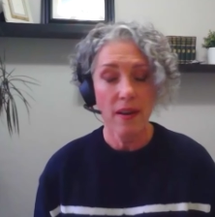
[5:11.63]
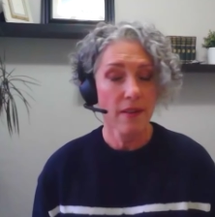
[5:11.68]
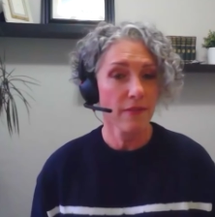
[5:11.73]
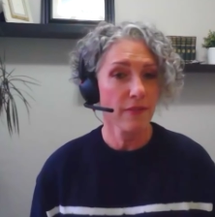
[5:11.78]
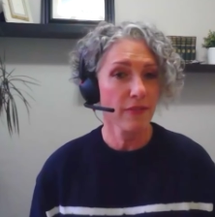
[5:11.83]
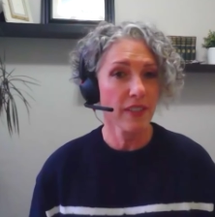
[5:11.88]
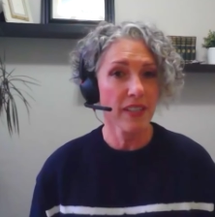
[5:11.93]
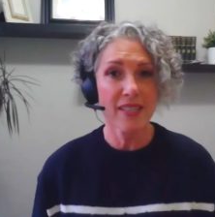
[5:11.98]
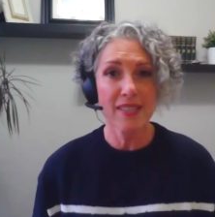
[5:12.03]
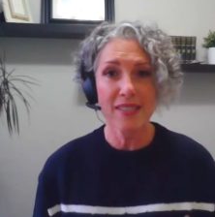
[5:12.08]

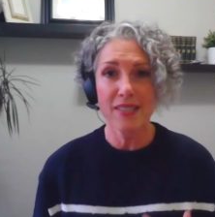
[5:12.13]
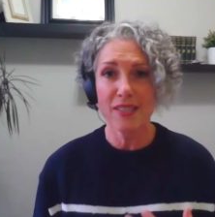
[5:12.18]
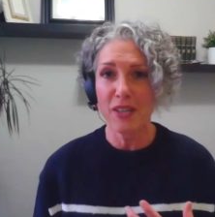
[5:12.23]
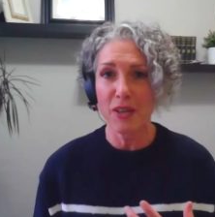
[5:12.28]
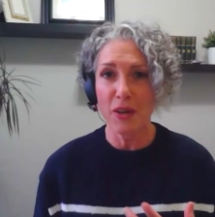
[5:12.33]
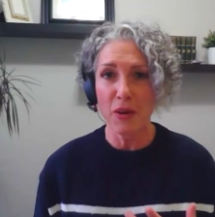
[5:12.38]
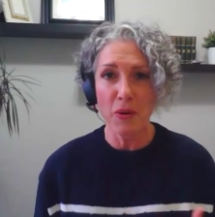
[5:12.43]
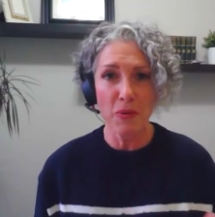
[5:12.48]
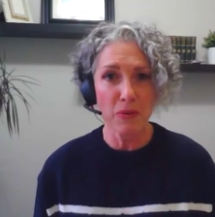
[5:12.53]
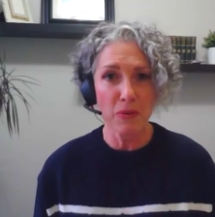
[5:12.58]
Flights
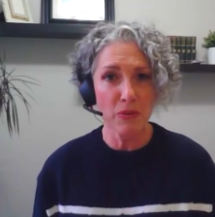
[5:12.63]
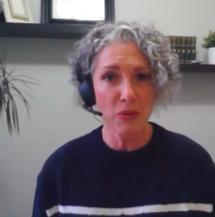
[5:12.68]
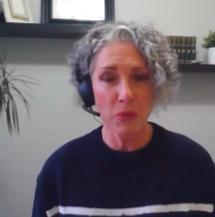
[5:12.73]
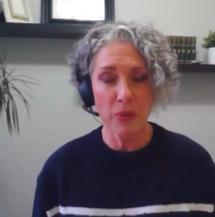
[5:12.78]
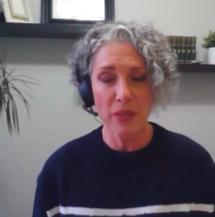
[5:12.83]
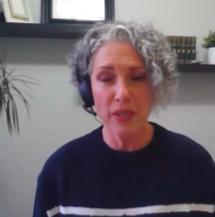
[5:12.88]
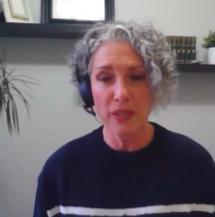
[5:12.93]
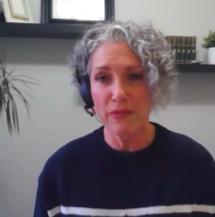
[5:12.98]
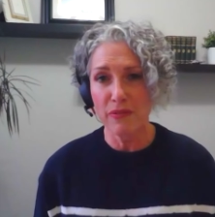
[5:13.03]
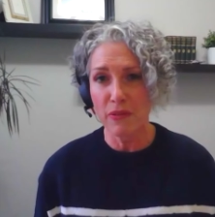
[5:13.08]
go
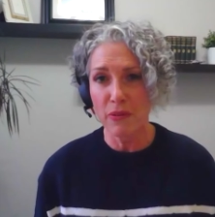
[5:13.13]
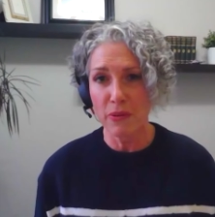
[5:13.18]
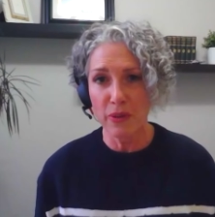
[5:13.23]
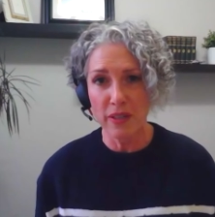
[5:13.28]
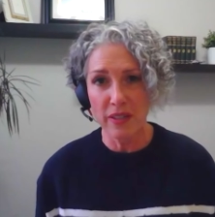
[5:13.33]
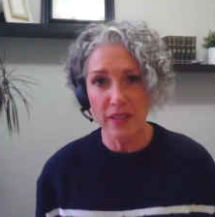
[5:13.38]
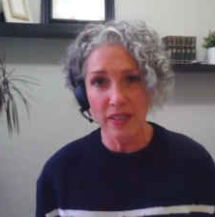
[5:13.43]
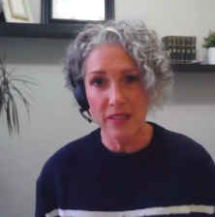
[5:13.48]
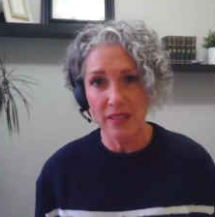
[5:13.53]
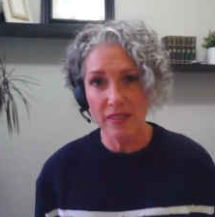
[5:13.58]

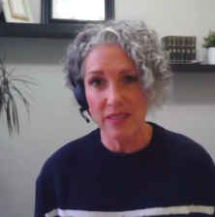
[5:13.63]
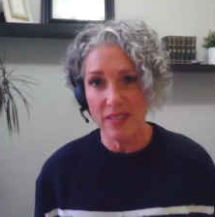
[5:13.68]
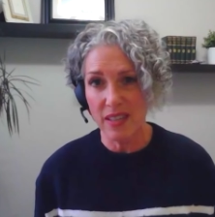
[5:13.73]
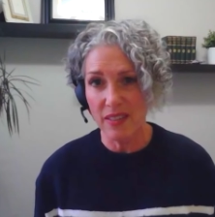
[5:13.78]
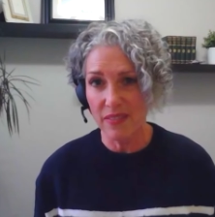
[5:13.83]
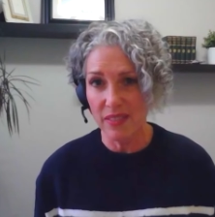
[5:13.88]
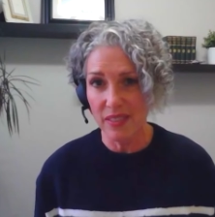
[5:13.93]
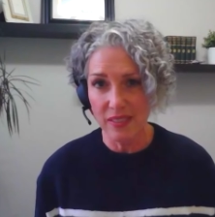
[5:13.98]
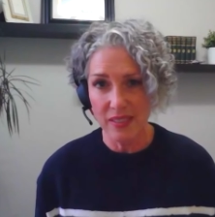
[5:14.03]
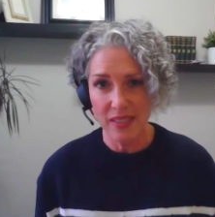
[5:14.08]

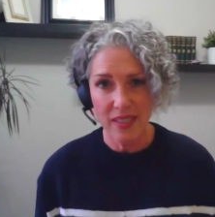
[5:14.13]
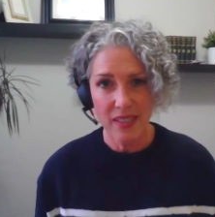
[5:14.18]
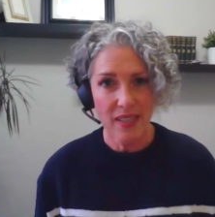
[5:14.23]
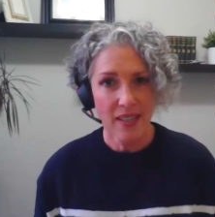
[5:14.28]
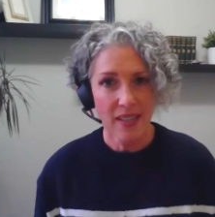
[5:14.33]
24/7,